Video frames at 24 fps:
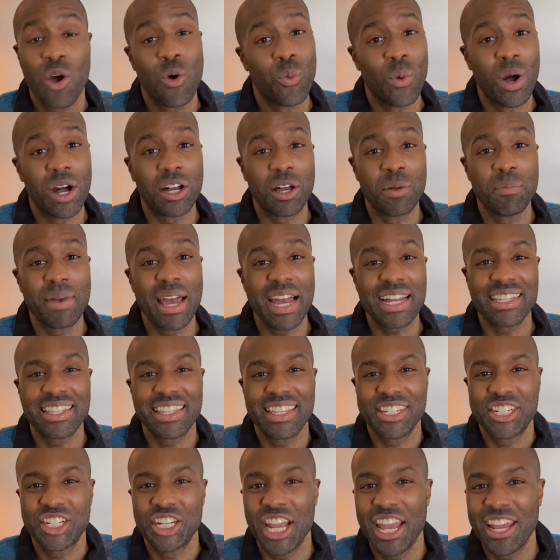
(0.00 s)
Welcome back to
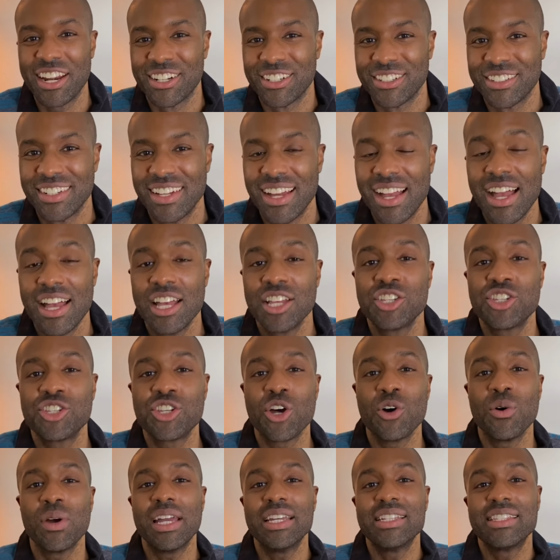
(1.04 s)
the channel.
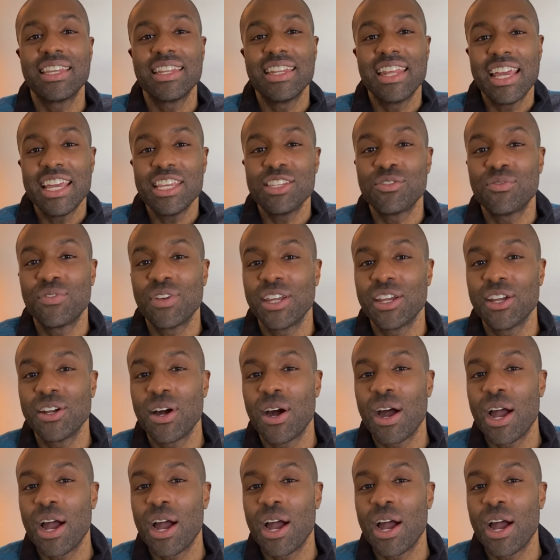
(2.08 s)
So in today's video,